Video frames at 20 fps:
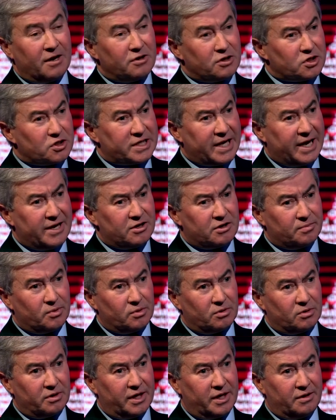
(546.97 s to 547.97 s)

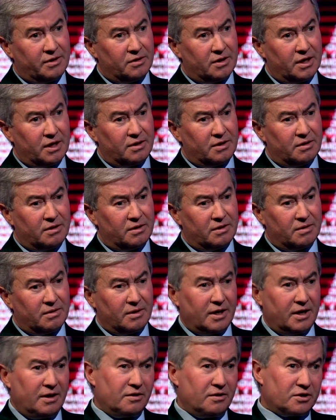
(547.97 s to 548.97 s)
understandable
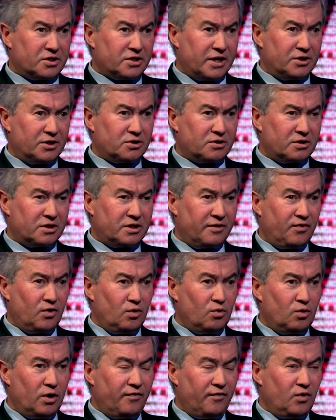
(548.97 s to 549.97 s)
in the sense that if
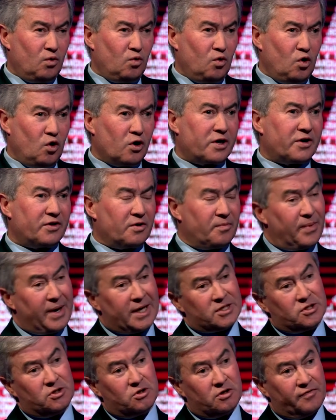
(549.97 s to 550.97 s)
you look at the
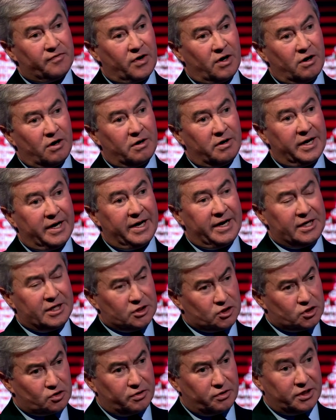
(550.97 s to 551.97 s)
passage of our
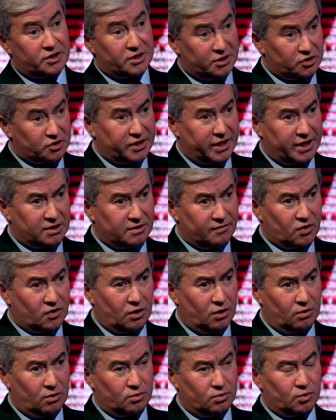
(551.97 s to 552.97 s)
history since the end of the
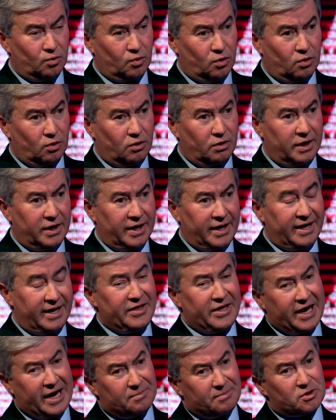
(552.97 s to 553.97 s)
Cold War,
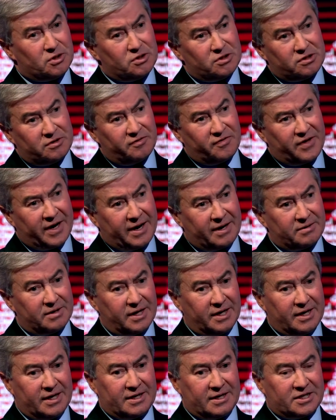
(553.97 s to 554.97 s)
in the absence of that
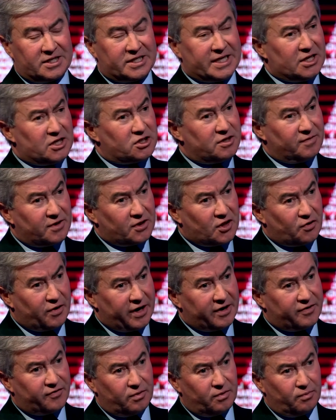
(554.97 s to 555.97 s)
sense of a
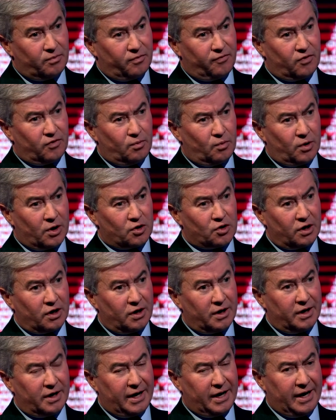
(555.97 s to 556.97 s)
threat from
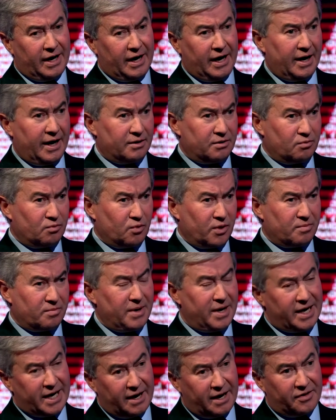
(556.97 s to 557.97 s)
Russia, and with
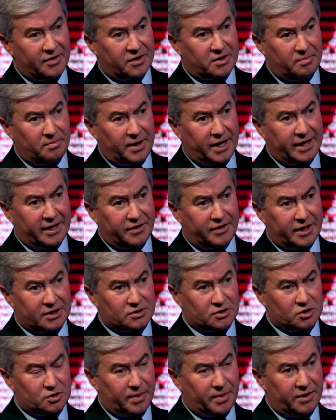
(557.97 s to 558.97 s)
many other compelling
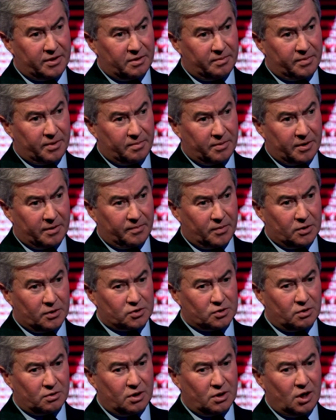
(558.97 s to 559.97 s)
things to spend the public
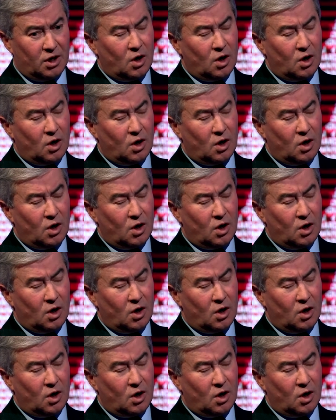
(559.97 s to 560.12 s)
purse on,